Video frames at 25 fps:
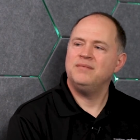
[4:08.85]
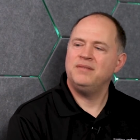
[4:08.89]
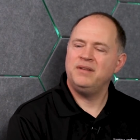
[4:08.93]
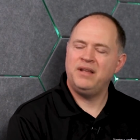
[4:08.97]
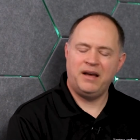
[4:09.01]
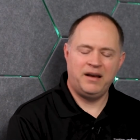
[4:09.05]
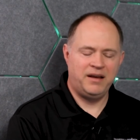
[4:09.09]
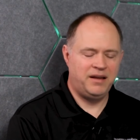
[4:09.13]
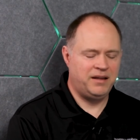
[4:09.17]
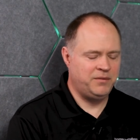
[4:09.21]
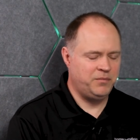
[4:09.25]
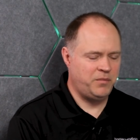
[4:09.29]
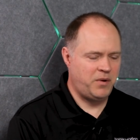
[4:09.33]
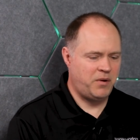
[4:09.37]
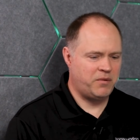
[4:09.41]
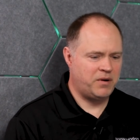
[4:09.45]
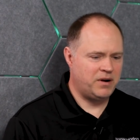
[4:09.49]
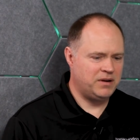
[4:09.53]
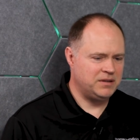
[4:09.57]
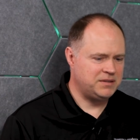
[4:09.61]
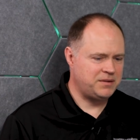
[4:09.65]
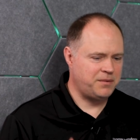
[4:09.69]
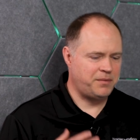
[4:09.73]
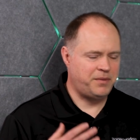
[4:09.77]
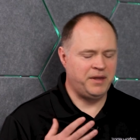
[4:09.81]
Yeah, and we were
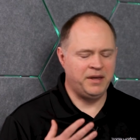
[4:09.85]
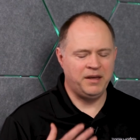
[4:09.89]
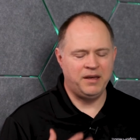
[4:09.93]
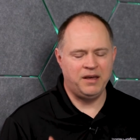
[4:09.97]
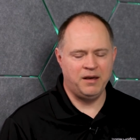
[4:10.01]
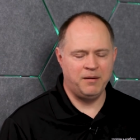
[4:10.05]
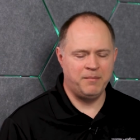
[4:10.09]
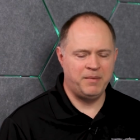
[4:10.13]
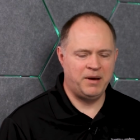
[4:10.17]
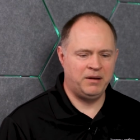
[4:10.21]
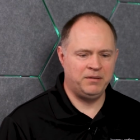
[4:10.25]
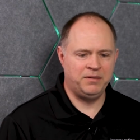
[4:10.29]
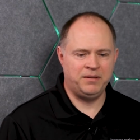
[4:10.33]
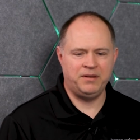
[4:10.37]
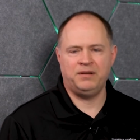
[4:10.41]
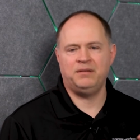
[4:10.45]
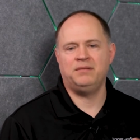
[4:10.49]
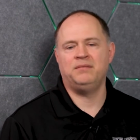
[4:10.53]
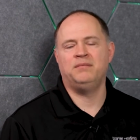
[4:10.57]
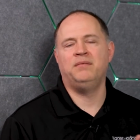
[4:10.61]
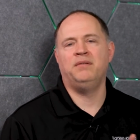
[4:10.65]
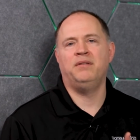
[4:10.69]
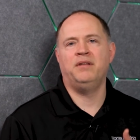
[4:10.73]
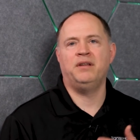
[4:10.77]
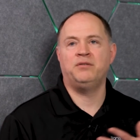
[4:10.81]
also thinking about
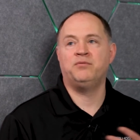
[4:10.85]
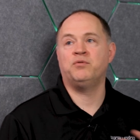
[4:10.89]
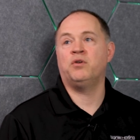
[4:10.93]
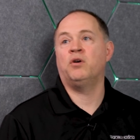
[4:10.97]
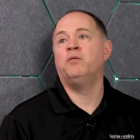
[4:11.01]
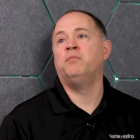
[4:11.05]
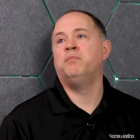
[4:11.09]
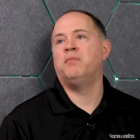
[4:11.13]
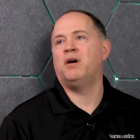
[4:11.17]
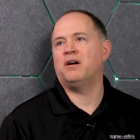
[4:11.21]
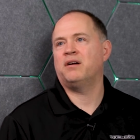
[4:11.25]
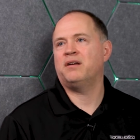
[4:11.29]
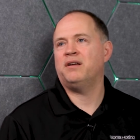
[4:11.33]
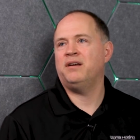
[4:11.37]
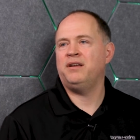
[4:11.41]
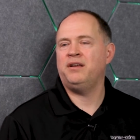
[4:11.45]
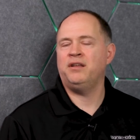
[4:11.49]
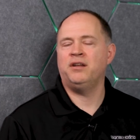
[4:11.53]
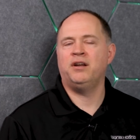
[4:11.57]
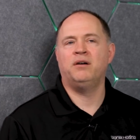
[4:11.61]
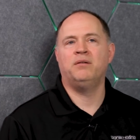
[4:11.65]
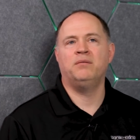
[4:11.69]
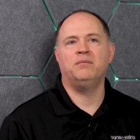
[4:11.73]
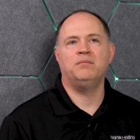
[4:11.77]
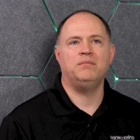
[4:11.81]
the the drone market, you
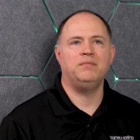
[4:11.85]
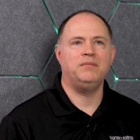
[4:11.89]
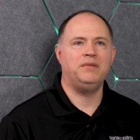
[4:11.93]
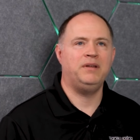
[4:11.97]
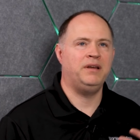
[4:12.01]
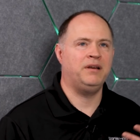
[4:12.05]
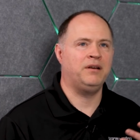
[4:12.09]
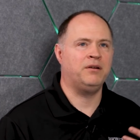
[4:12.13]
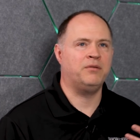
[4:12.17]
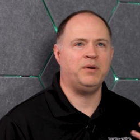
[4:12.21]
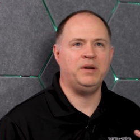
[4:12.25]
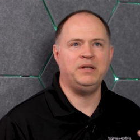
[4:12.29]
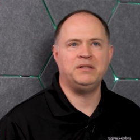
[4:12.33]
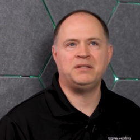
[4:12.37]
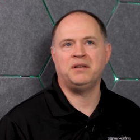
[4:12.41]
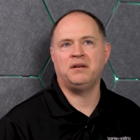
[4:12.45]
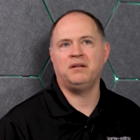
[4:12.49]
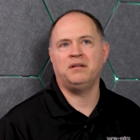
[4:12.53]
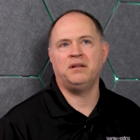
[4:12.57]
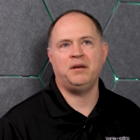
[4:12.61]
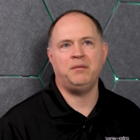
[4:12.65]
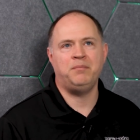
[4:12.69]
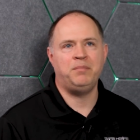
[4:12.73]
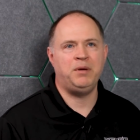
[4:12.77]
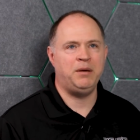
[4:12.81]
know,
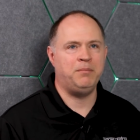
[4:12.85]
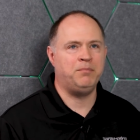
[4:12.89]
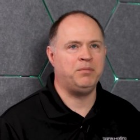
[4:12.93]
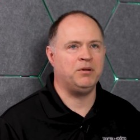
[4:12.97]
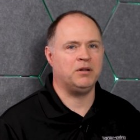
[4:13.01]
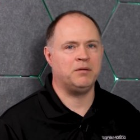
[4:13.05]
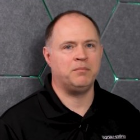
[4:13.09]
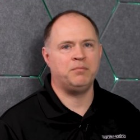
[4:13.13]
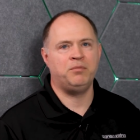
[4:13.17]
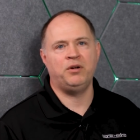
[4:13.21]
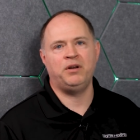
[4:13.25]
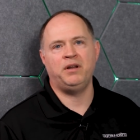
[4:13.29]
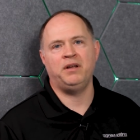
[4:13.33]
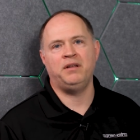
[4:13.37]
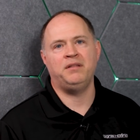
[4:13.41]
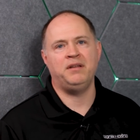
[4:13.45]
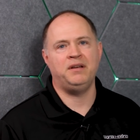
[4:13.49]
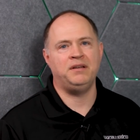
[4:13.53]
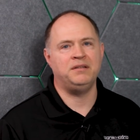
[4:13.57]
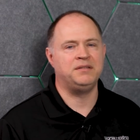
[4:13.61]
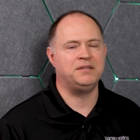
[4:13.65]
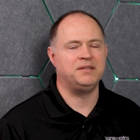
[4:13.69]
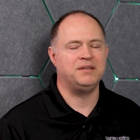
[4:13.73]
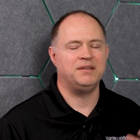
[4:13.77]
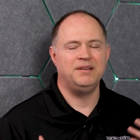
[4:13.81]
increasingly people are putting
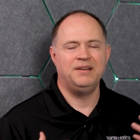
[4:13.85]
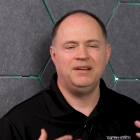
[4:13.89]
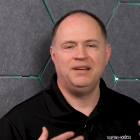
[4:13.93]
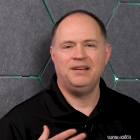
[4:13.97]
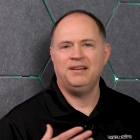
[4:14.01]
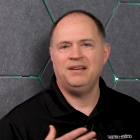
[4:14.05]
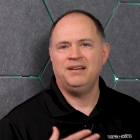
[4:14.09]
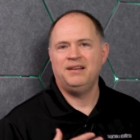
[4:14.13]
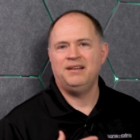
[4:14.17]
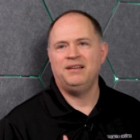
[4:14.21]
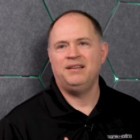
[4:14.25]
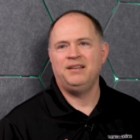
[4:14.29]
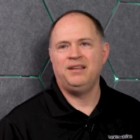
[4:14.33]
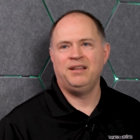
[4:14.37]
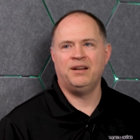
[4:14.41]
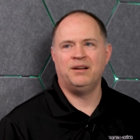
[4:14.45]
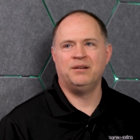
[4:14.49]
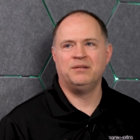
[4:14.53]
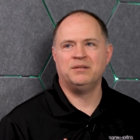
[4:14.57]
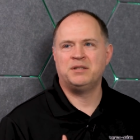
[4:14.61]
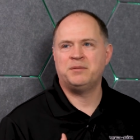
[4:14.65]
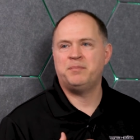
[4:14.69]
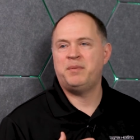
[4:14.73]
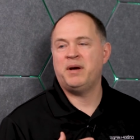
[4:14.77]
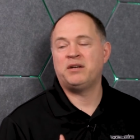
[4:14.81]
these you know,
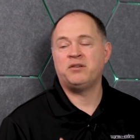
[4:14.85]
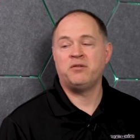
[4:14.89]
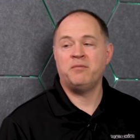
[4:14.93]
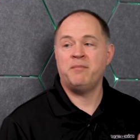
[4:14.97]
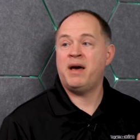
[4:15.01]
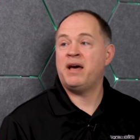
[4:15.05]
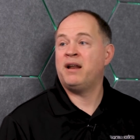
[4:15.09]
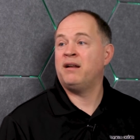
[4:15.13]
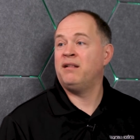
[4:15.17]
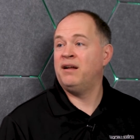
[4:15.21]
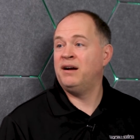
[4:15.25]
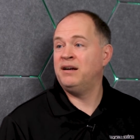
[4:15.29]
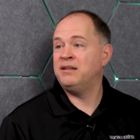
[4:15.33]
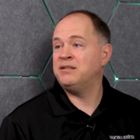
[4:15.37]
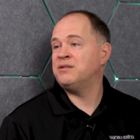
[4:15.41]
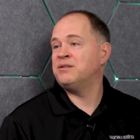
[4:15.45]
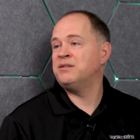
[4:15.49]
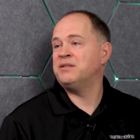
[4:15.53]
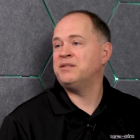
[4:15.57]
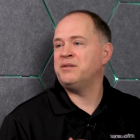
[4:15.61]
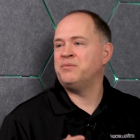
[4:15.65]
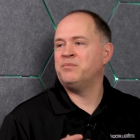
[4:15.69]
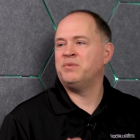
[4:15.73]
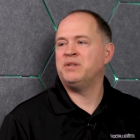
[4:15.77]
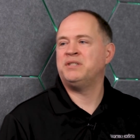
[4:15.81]
spectrum
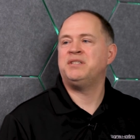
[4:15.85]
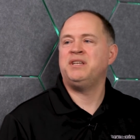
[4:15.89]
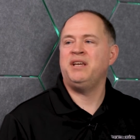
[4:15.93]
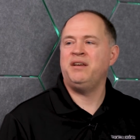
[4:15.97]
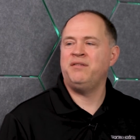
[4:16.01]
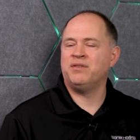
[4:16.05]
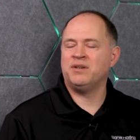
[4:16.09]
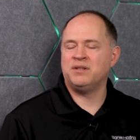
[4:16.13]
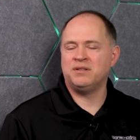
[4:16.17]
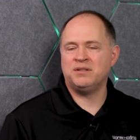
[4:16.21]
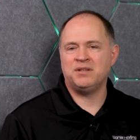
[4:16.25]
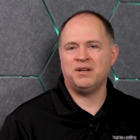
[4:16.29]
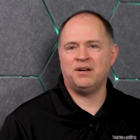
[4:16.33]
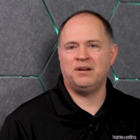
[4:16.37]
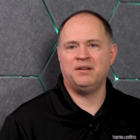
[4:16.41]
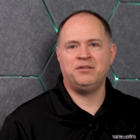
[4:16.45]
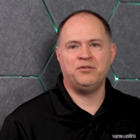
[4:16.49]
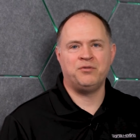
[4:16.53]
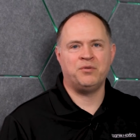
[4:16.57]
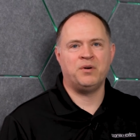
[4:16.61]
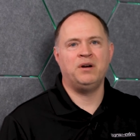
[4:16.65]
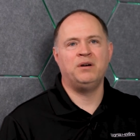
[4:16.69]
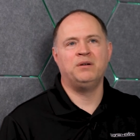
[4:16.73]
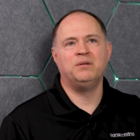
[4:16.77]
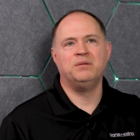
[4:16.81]
analyzers and receivers on
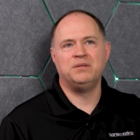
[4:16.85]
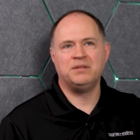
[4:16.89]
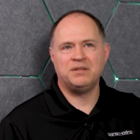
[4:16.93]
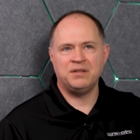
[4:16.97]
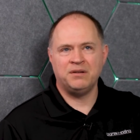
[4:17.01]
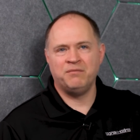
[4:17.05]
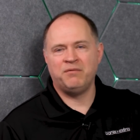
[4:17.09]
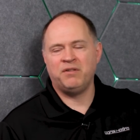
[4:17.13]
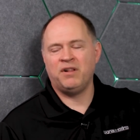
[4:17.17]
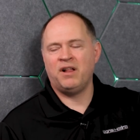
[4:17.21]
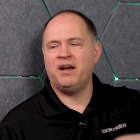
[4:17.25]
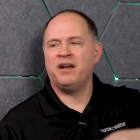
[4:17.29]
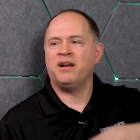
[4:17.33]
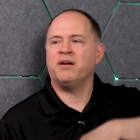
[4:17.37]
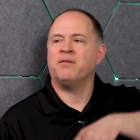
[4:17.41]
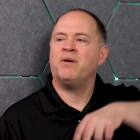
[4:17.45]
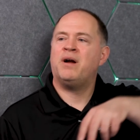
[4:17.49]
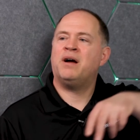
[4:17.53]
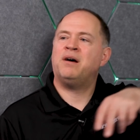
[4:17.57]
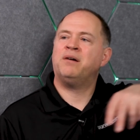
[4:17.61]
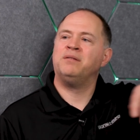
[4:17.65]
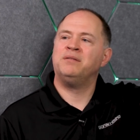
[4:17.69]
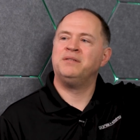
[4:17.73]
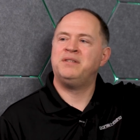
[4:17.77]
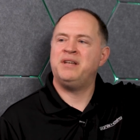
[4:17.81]
drones and flying
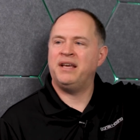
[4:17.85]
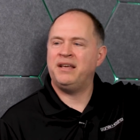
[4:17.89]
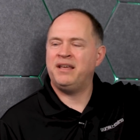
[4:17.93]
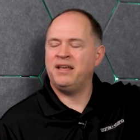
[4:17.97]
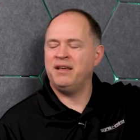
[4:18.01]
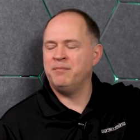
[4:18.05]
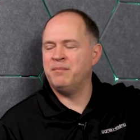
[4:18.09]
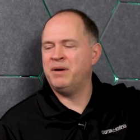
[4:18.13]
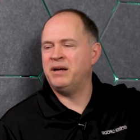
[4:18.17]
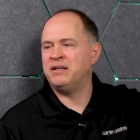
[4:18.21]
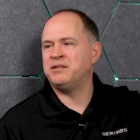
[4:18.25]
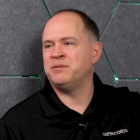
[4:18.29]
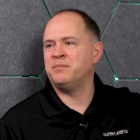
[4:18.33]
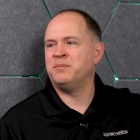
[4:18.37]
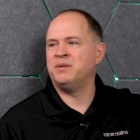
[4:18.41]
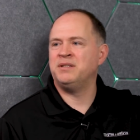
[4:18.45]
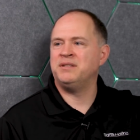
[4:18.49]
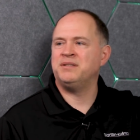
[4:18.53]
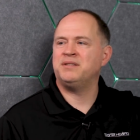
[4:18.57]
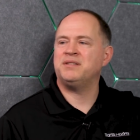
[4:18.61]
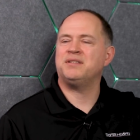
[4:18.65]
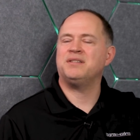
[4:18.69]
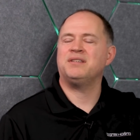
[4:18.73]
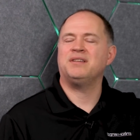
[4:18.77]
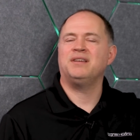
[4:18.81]
around taking
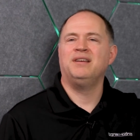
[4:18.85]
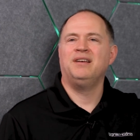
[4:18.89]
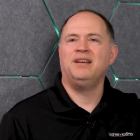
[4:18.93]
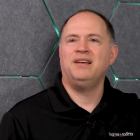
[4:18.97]
measurements,